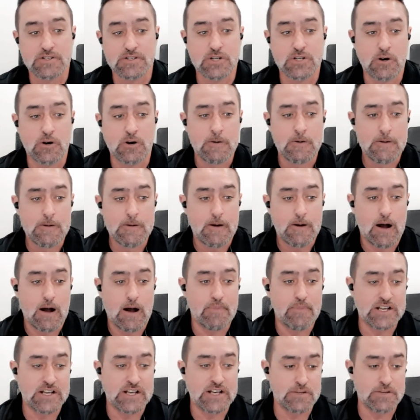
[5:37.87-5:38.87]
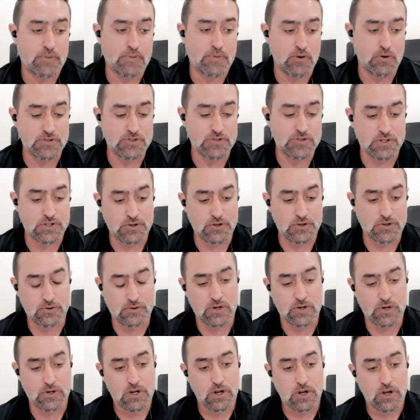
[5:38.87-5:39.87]
So as opposed
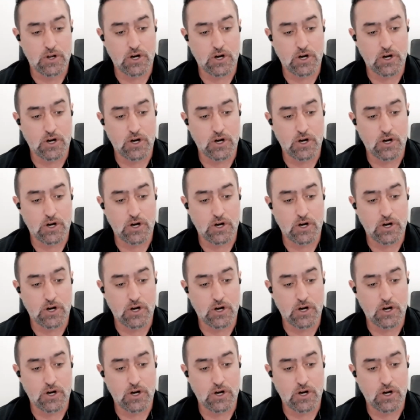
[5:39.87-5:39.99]
to